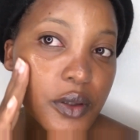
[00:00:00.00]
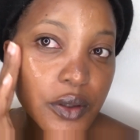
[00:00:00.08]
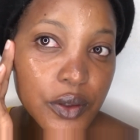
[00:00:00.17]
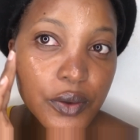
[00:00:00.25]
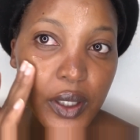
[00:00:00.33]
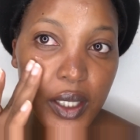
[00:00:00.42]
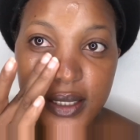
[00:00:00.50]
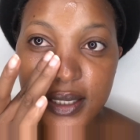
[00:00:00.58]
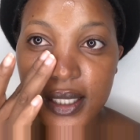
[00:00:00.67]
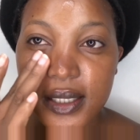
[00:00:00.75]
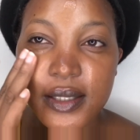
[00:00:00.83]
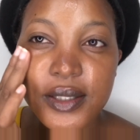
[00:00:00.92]
You guys
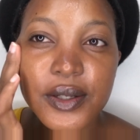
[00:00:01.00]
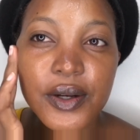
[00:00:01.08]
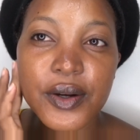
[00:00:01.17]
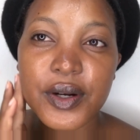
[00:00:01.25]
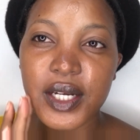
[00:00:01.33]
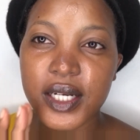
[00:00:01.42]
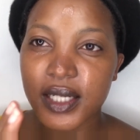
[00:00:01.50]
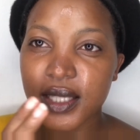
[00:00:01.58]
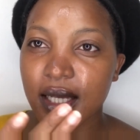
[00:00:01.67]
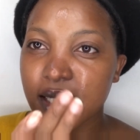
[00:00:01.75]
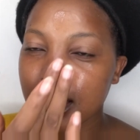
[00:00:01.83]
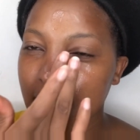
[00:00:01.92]
can see already
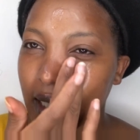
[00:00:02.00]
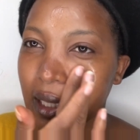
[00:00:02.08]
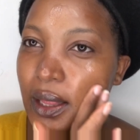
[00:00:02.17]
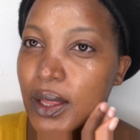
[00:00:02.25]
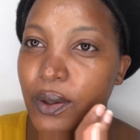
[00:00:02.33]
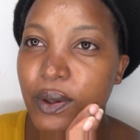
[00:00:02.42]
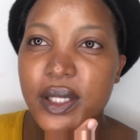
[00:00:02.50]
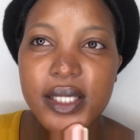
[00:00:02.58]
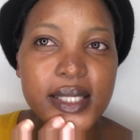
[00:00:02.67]
that the glow is